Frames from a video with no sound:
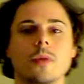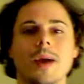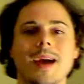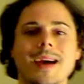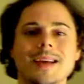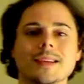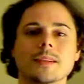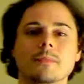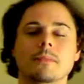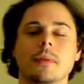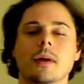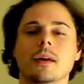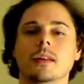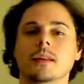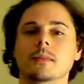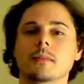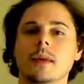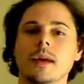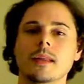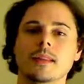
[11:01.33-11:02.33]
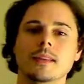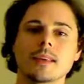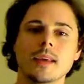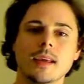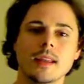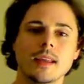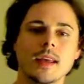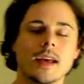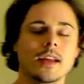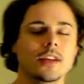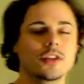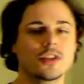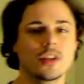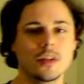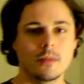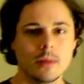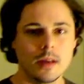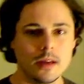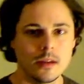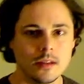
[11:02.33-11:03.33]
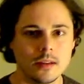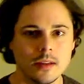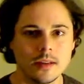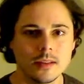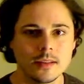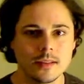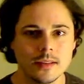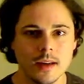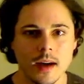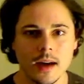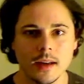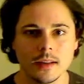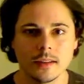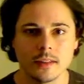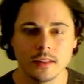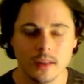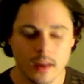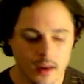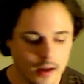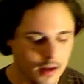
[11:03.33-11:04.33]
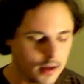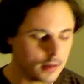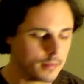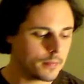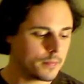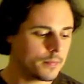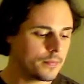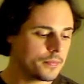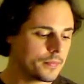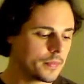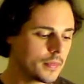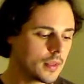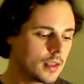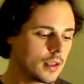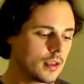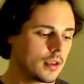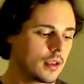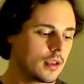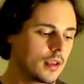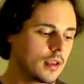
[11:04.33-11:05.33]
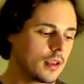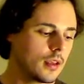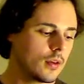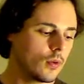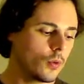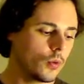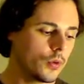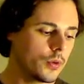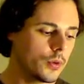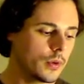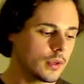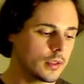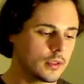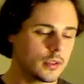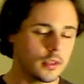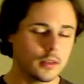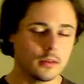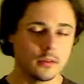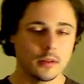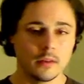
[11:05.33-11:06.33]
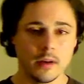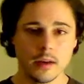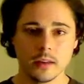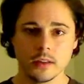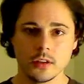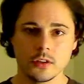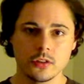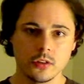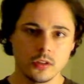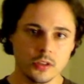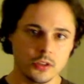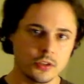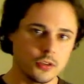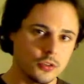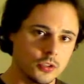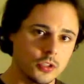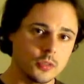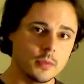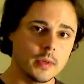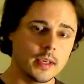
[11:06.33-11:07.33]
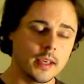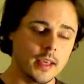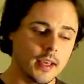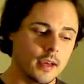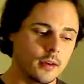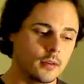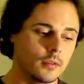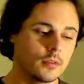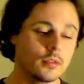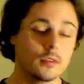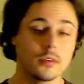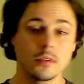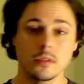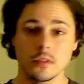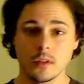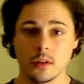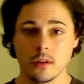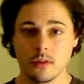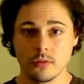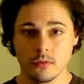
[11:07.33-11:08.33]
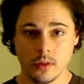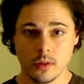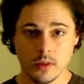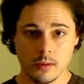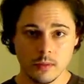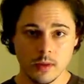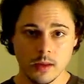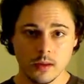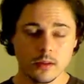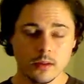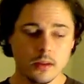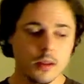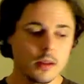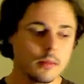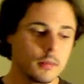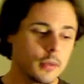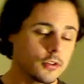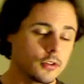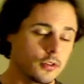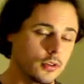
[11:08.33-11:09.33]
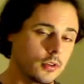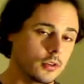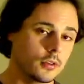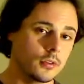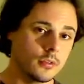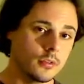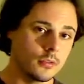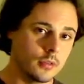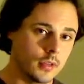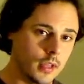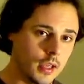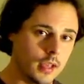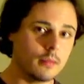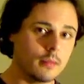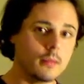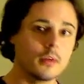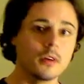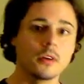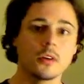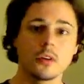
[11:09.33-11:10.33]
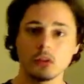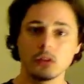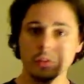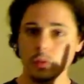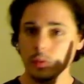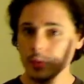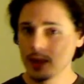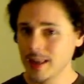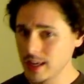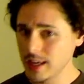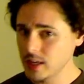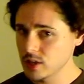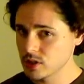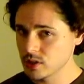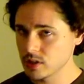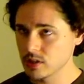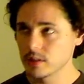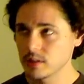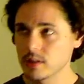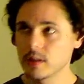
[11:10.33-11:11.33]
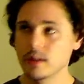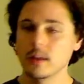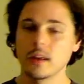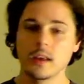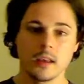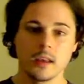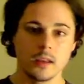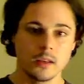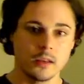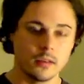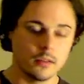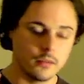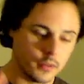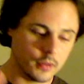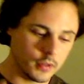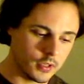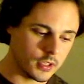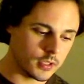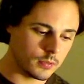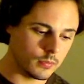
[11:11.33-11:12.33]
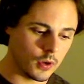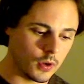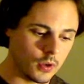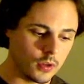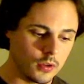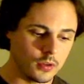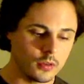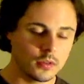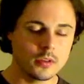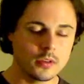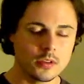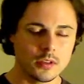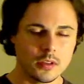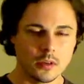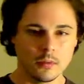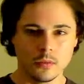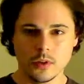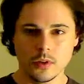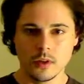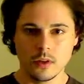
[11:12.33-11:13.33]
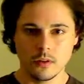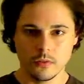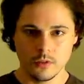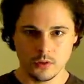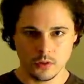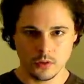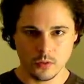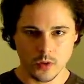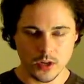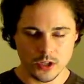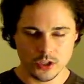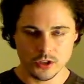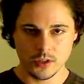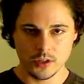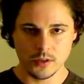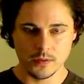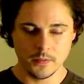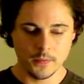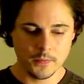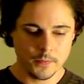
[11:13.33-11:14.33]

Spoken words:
AskPolymathGeddy@gmail.com, or you can send it directly to this YouTube account. Send it through email. Make sure you include your name, location, and a very small summary of your question.